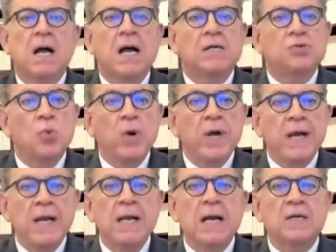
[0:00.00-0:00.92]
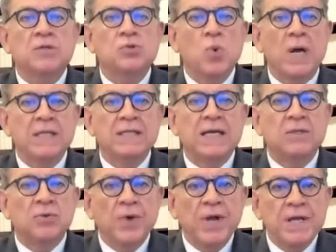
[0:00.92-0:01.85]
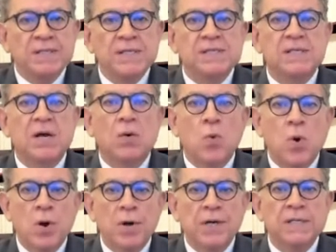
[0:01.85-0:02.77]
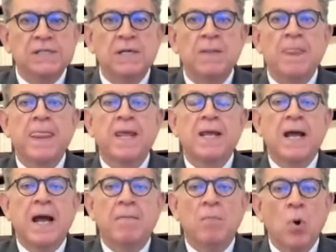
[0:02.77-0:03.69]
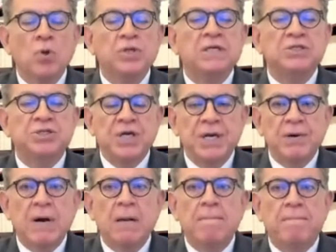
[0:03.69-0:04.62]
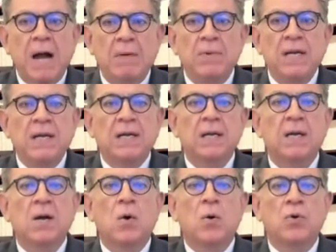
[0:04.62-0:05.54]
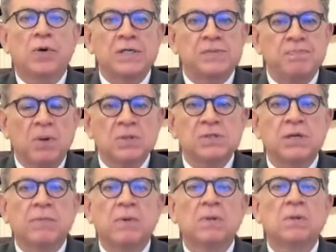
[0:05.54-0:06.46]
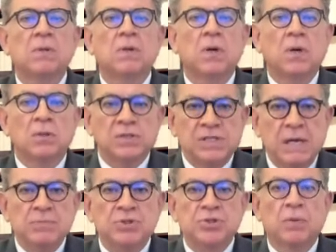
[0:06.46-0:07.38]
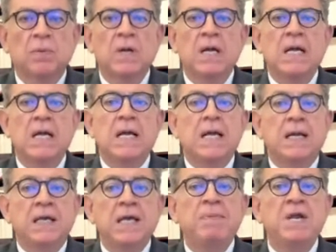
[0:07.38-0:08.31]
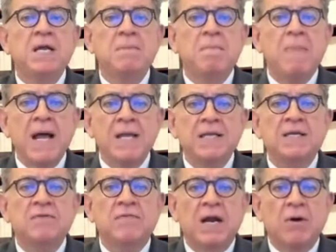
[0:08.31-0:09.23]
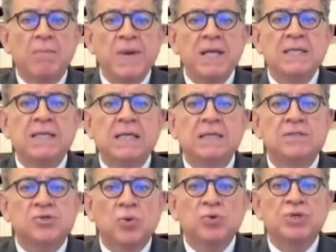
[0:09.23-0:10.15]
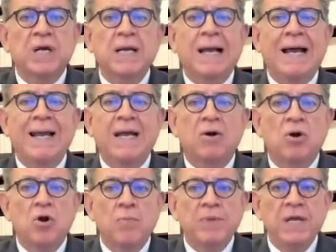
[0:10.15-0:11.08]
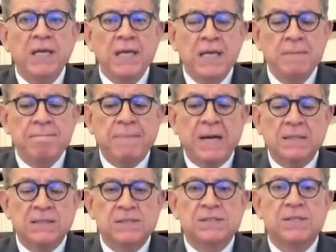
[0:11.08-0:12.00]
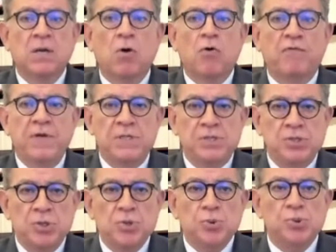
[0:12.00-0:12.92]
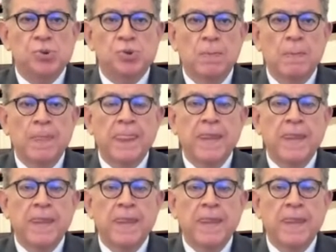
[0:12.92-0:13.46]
as well as one that raises awareness among the general public on responsible consumption, keeping in mind the environmental, social, and economic impacts of its use.